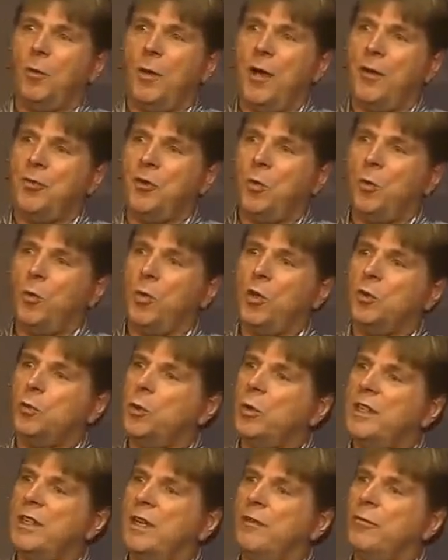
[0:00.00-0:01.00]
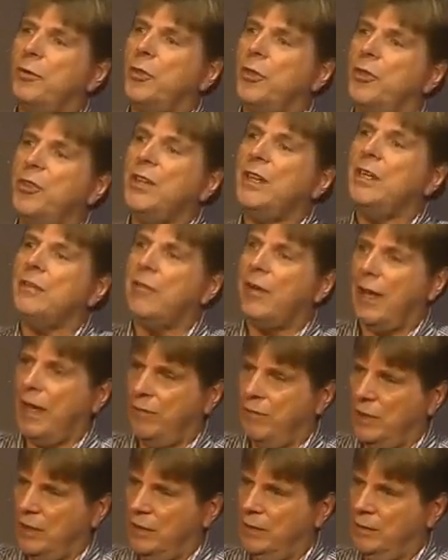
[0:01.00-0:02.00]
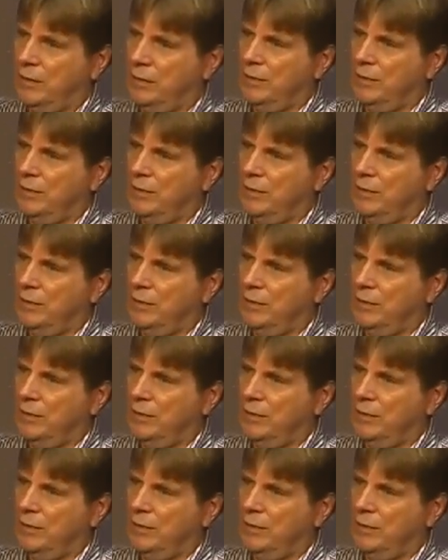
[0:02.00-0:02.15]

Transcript: around the world would never think of having.